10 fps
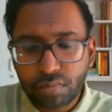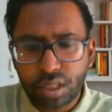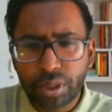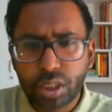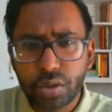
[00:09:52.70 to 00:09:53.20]

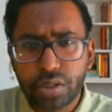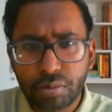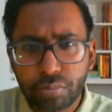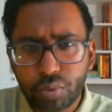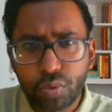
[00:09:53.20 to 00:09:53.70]
because the
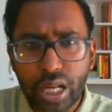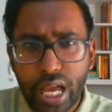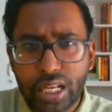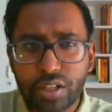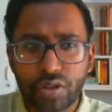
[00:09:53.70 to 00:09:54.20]
moon
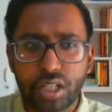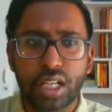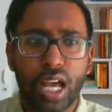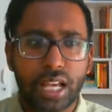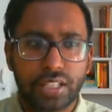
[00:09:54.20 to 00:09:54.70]
energy
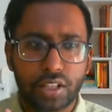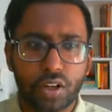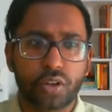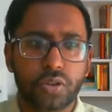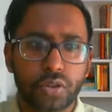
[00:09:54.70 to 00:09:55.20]
has a
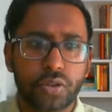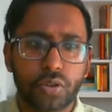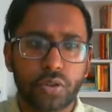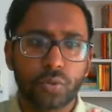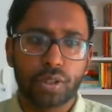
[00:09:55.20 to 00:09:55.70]
lot to
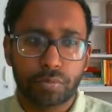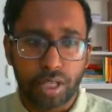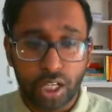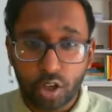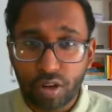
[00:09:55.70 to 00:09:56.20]
do with
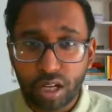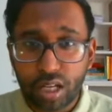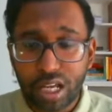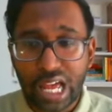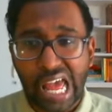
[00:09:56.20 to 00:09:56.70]
Mercury
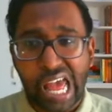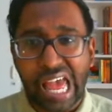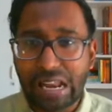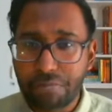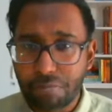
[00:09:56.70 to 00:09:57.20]

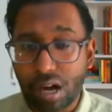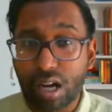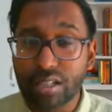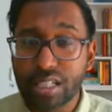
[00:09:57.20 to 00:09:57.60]
and Mars.